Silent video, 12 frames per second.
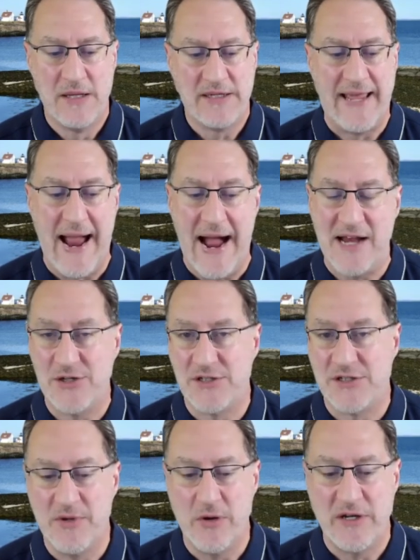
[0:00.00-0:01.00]
cash, and
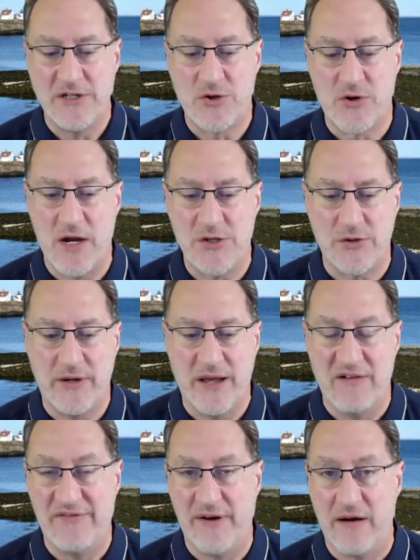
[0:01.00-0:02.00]
some US Treasury, a
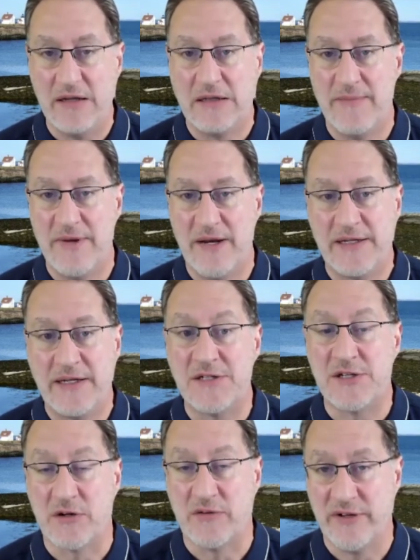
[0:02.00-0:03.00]
very limited
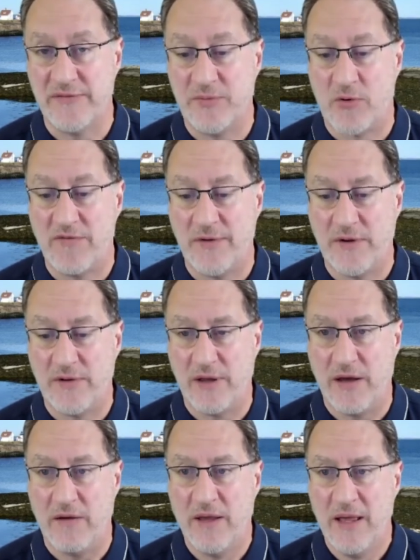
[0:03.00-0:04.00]
conservative portfolio.